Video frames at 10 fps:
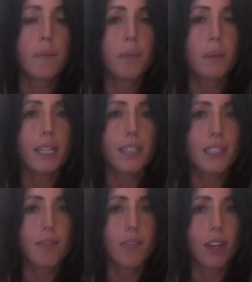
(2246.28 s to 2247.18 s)
of meters
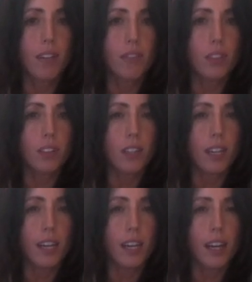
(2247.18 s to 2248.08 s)
in front of you
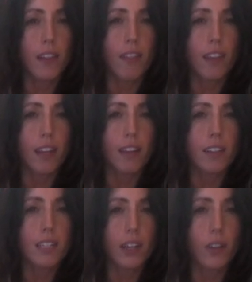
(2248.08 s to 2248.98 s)
and then
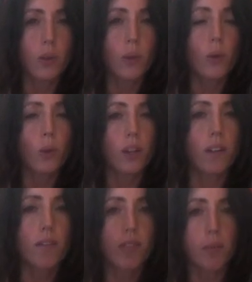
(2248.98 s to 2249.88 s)
take a good look at
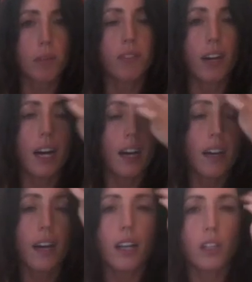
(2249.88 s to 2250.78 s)
it from afar,
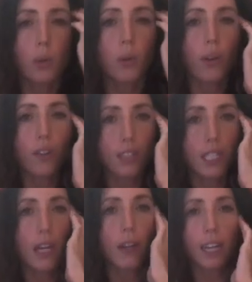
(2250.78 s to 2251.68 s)
and you'll notice,
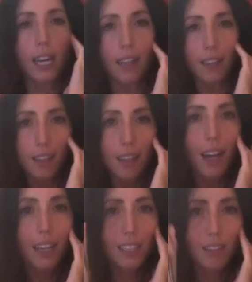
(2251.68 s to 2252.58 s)
okay,
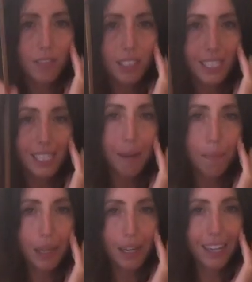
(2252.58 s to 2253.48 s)
I need to fix that
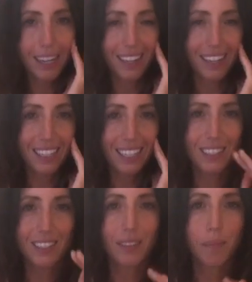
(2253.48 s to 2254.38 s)
part and I need
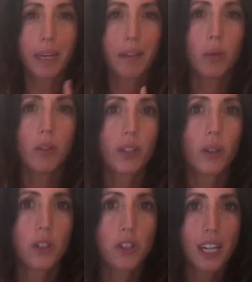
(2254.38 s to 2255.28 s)
to make more of a
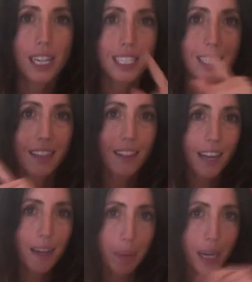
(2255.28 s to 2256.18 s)
contrast in
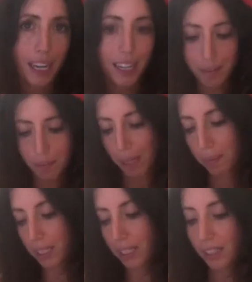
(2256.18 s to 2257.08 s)
that part.
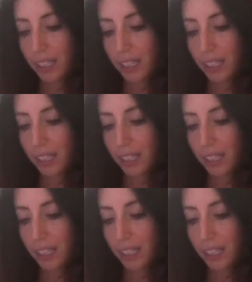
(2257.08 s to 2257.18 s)
Maybe